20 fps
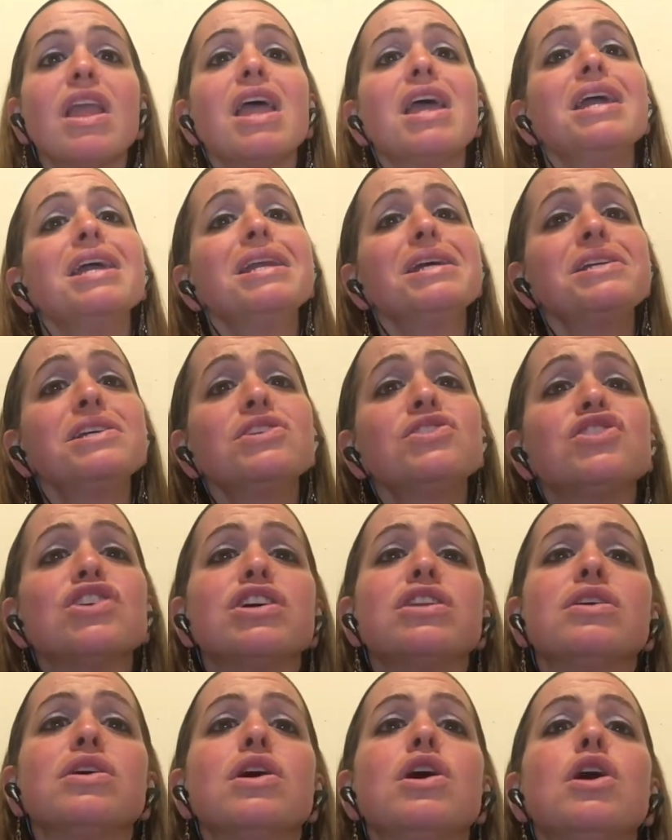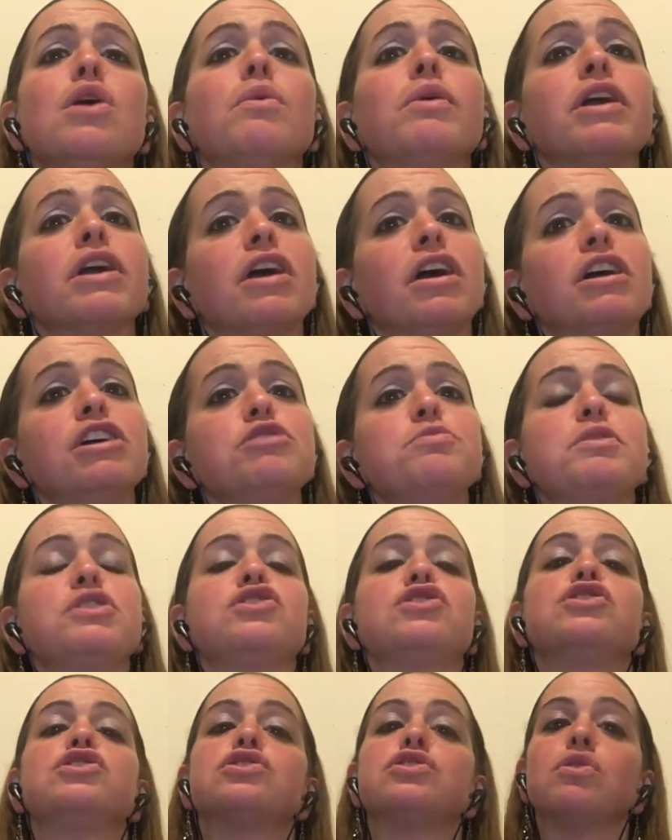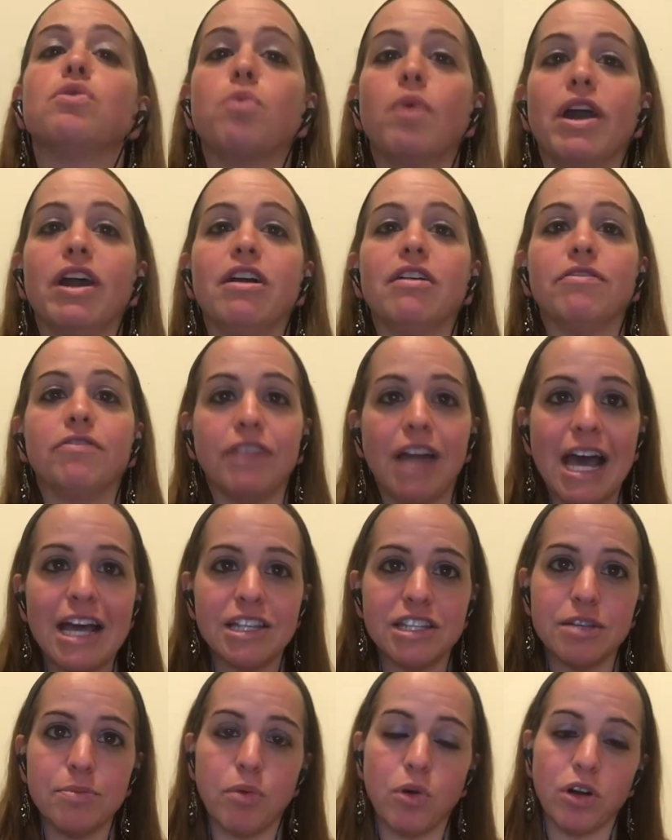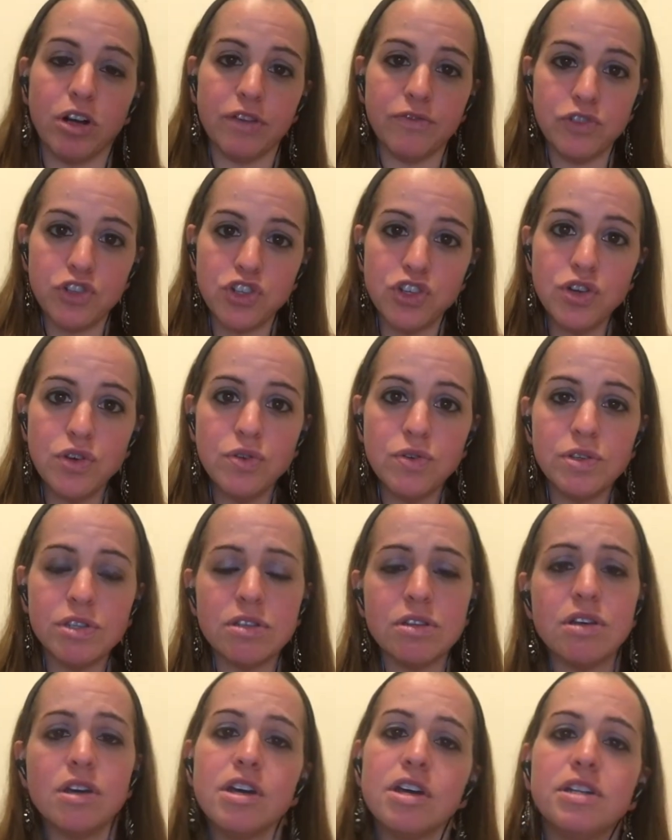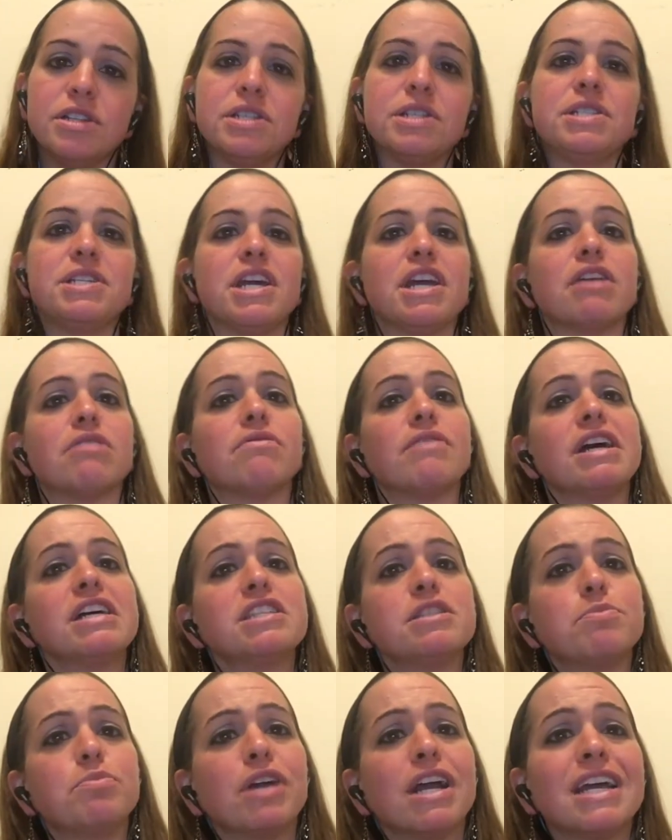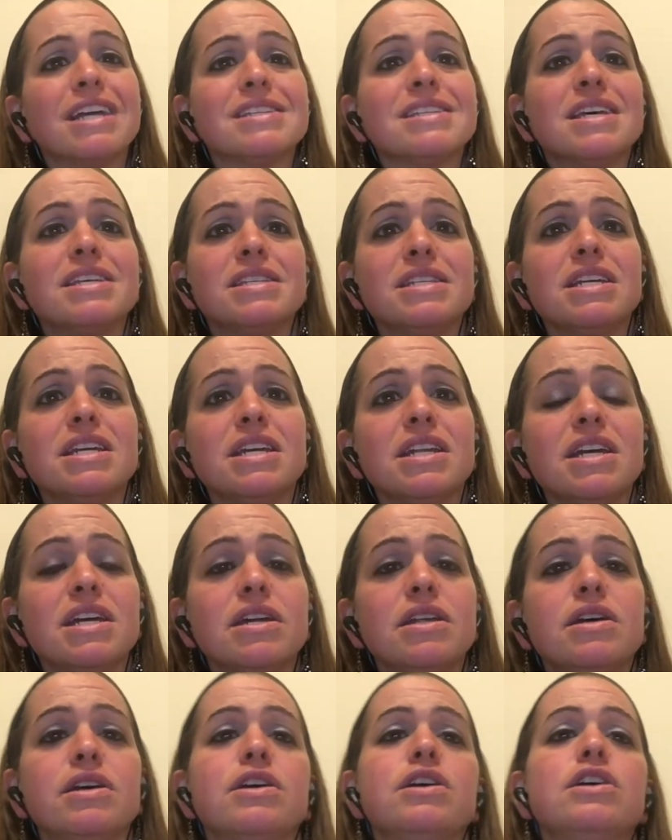In addition, we encourage patients to wear flat supportive shoes, to take rest breaks as needed,